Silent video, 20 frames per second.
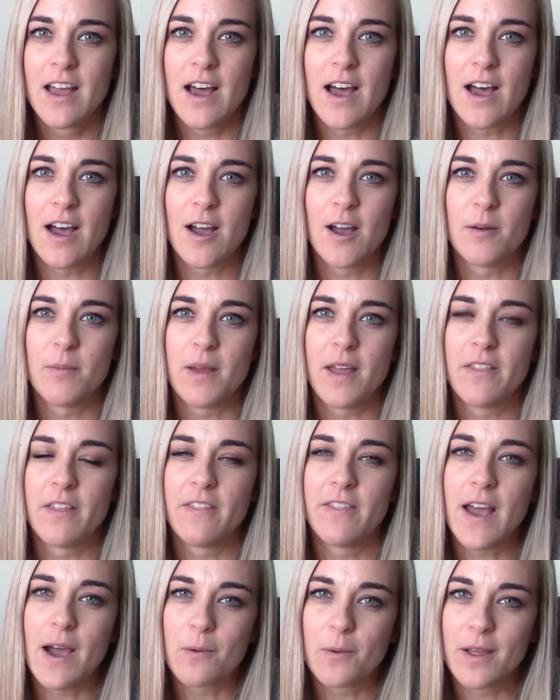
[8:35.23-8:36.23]
Um, and
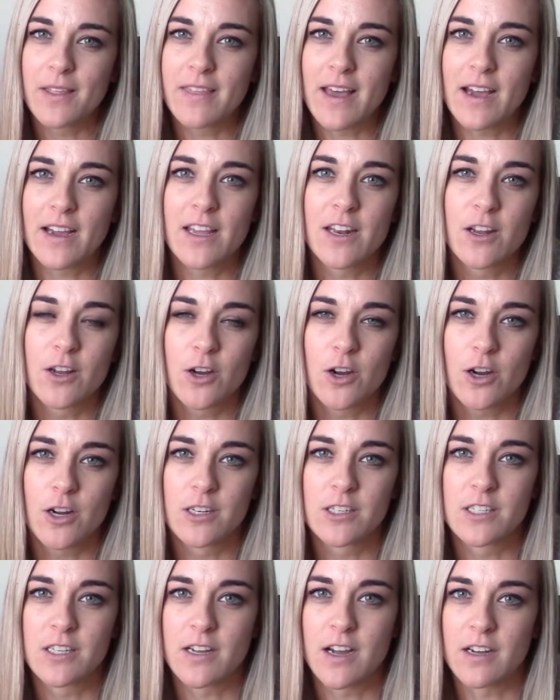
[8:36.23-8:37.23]
then that way that can
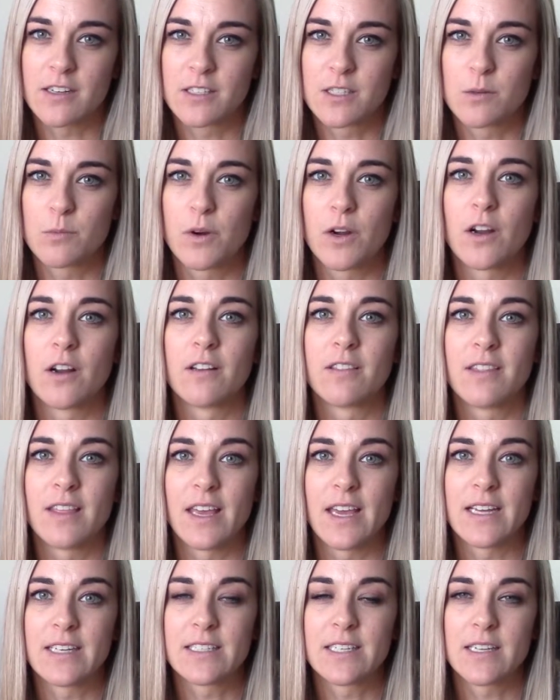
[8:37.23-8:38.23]
encourage the customer
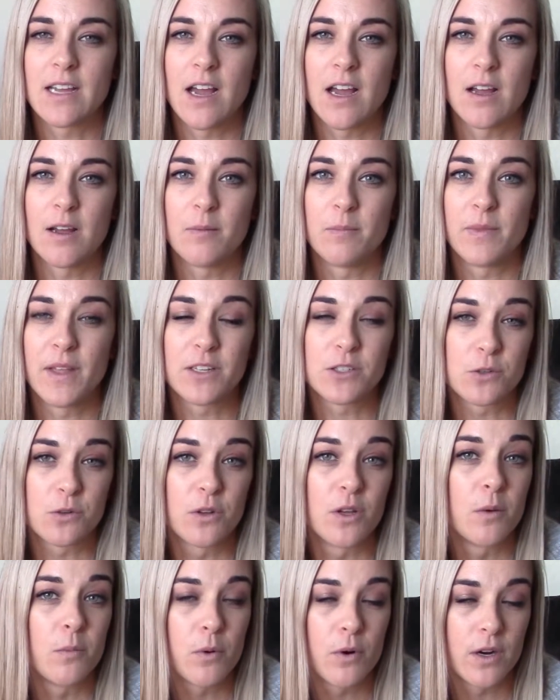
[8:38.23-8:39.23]
that um, that's
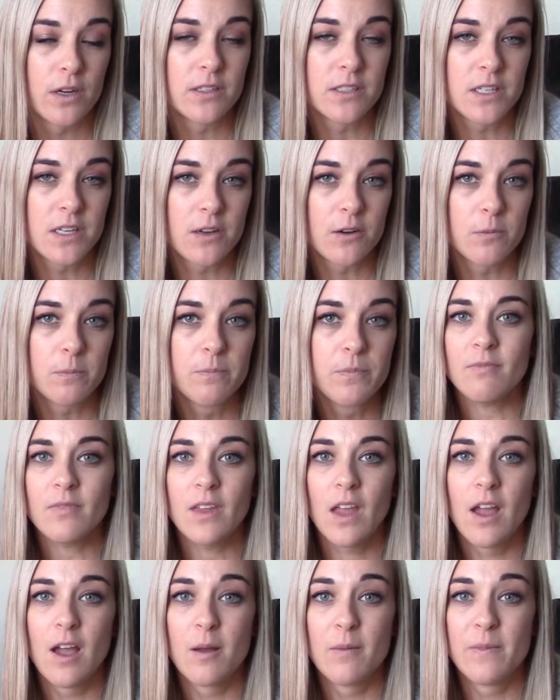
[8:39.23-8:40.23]
really important to you.
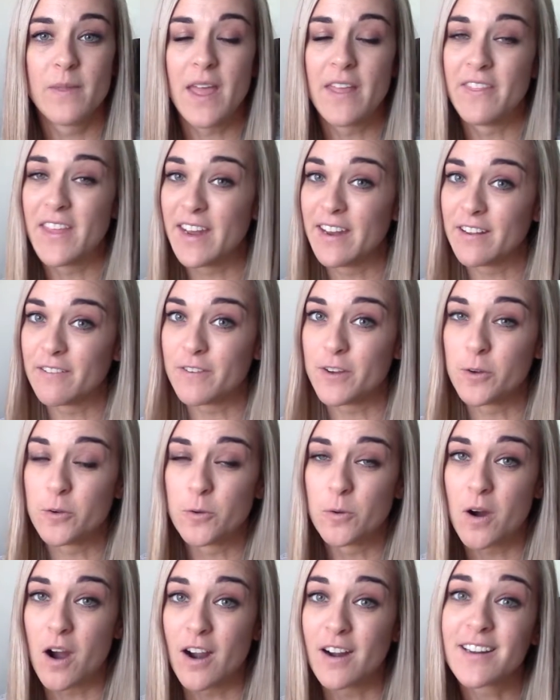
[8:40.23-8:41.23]
Um, and then if
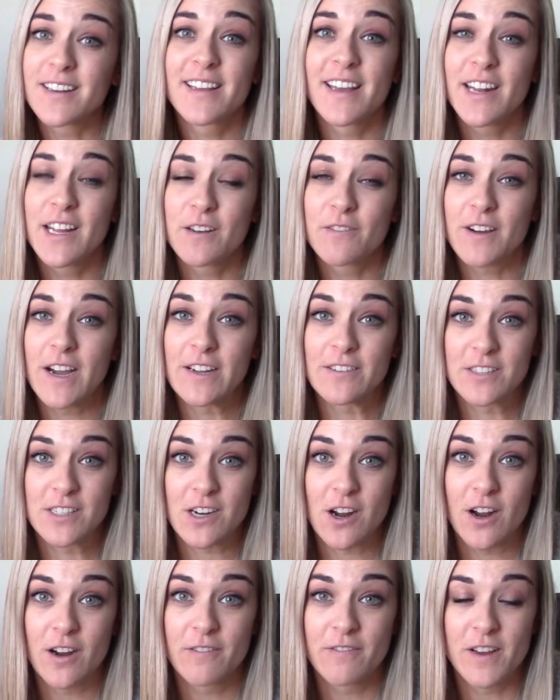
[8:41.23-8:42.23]
you aren't getting
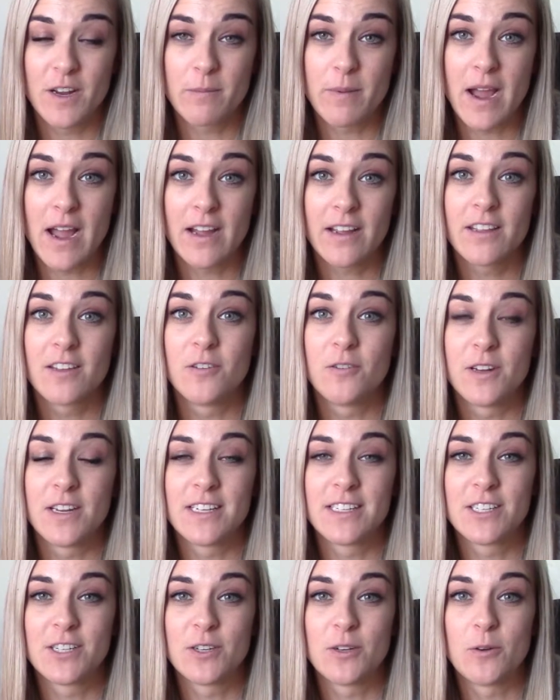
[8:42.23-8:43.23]
five-star feedback, you
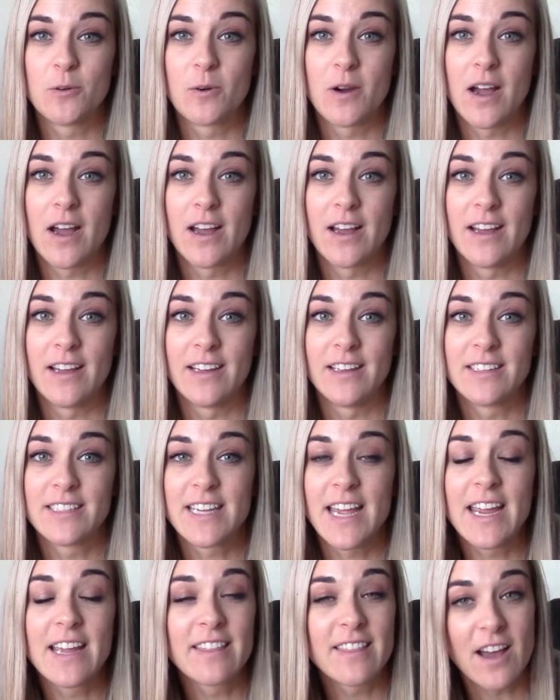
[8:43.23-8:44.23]
need to uh,
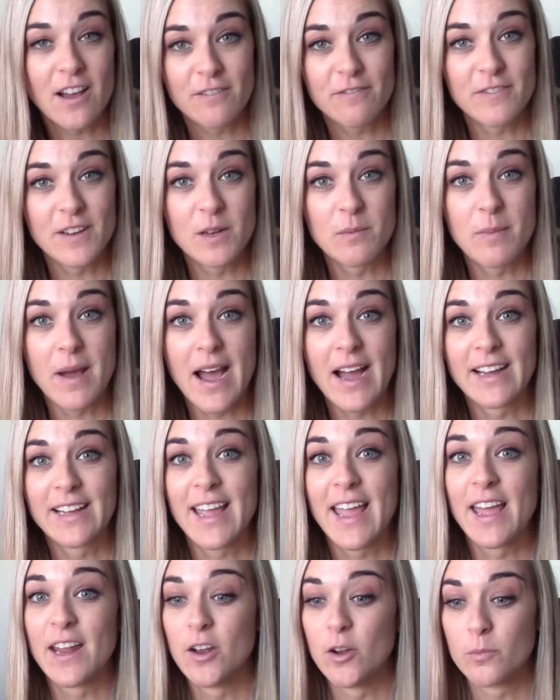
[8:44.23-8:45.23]
take that feedback
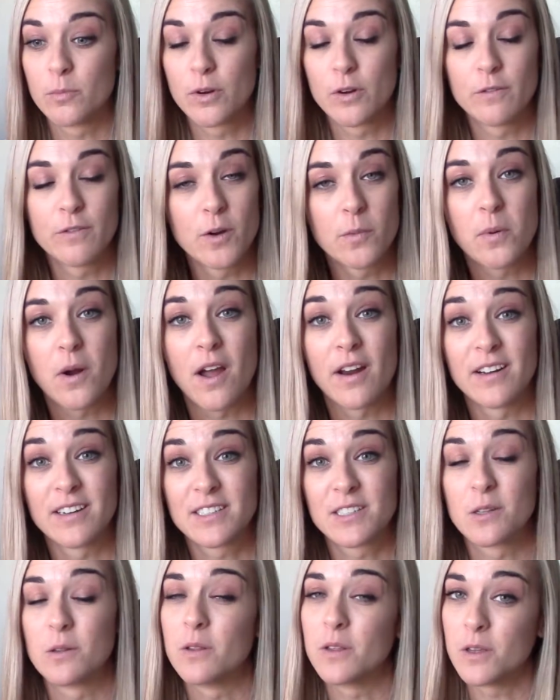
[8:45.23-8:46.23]
and improve your
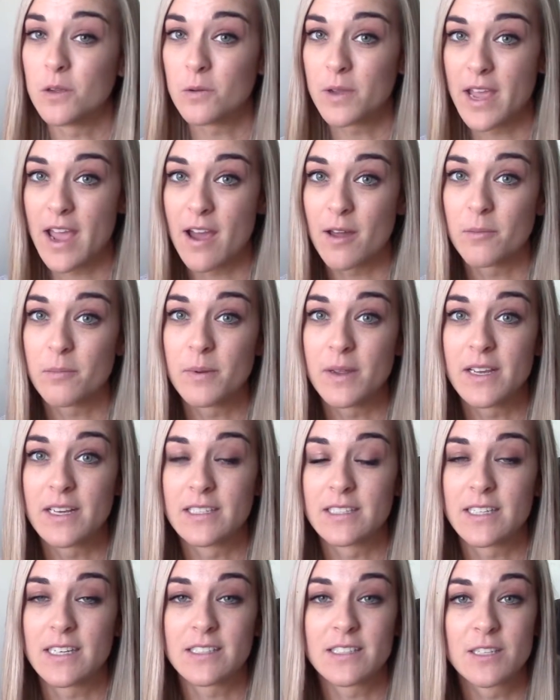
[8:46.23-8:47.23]
product so that you can
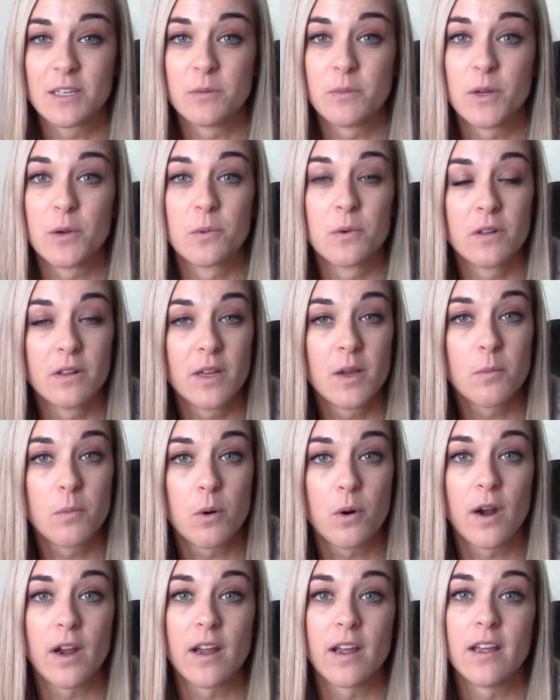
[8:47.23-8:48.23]
because that's going to be really
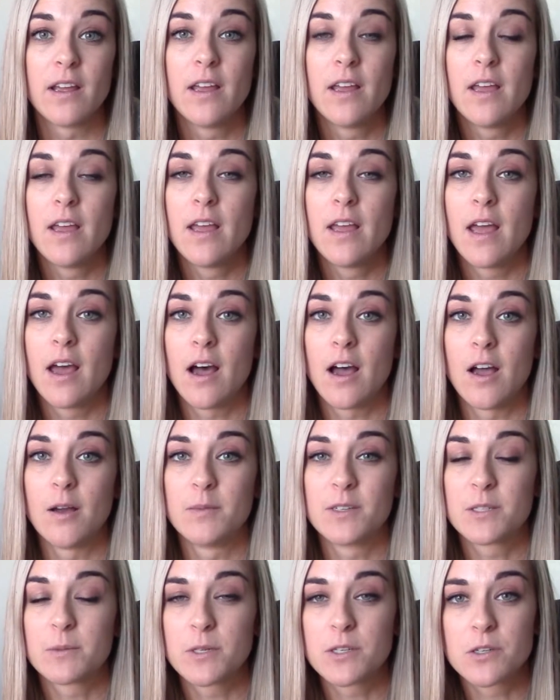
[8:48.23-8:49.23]
important,
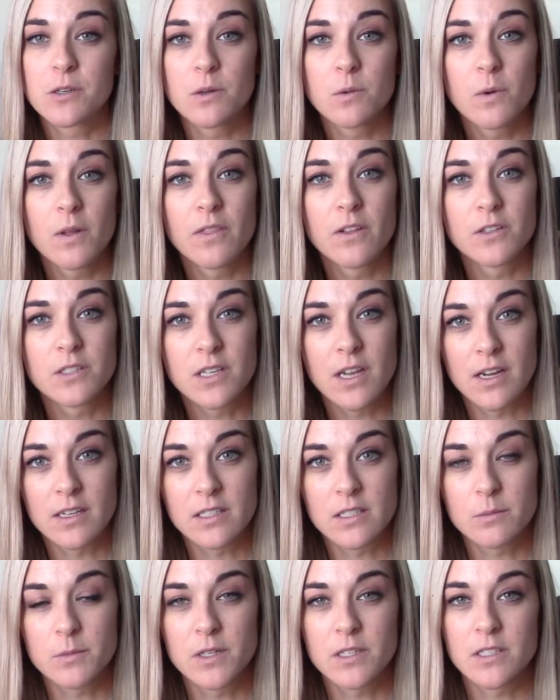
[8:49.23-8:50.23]
um, especially when those
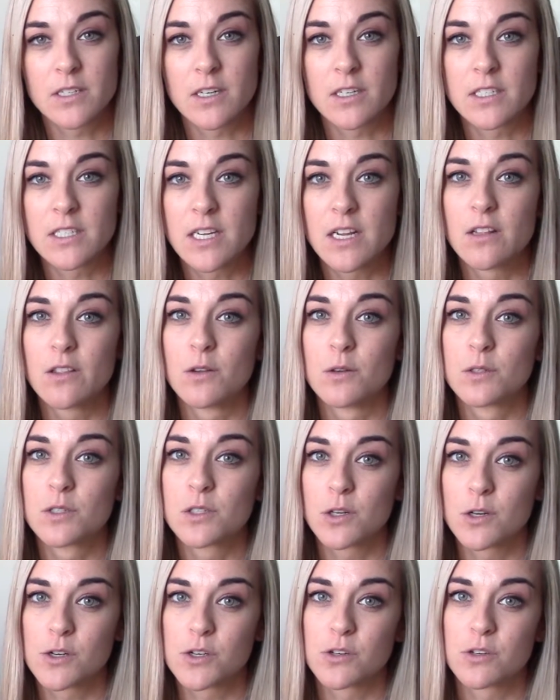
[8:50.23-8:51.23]
customers are seeing those
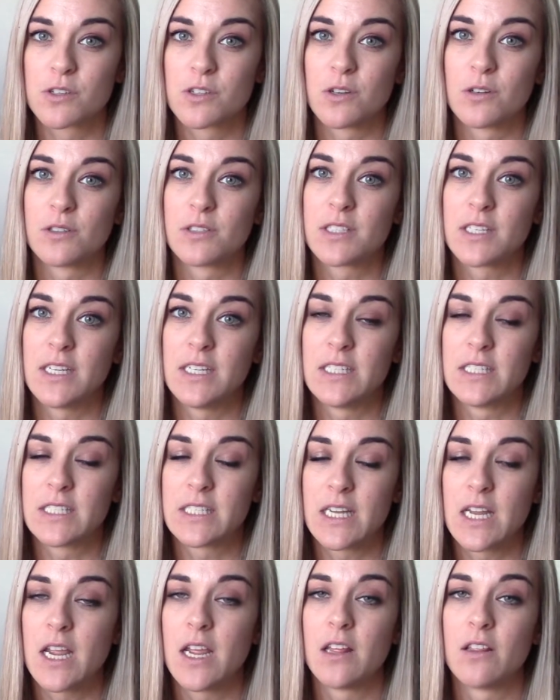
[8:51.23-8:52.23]
search results and
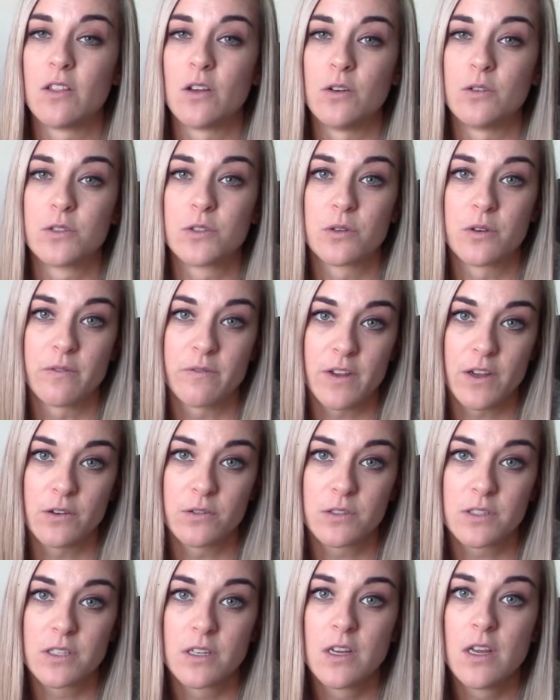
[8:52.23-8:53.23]
seeing those
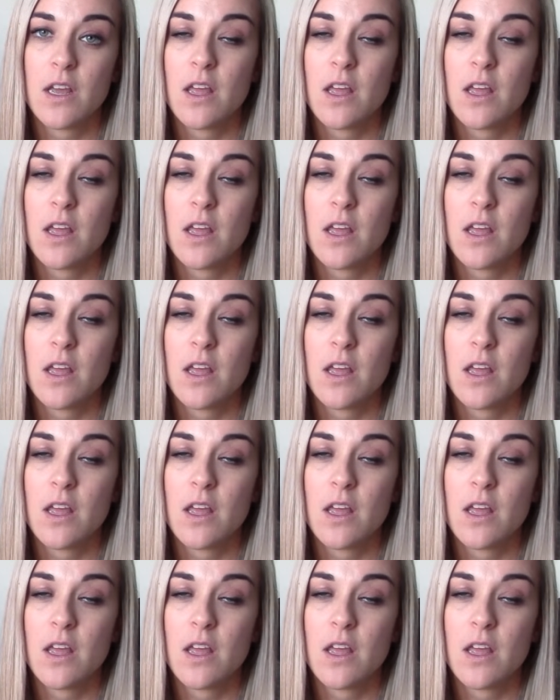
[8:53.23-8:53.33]
reviews.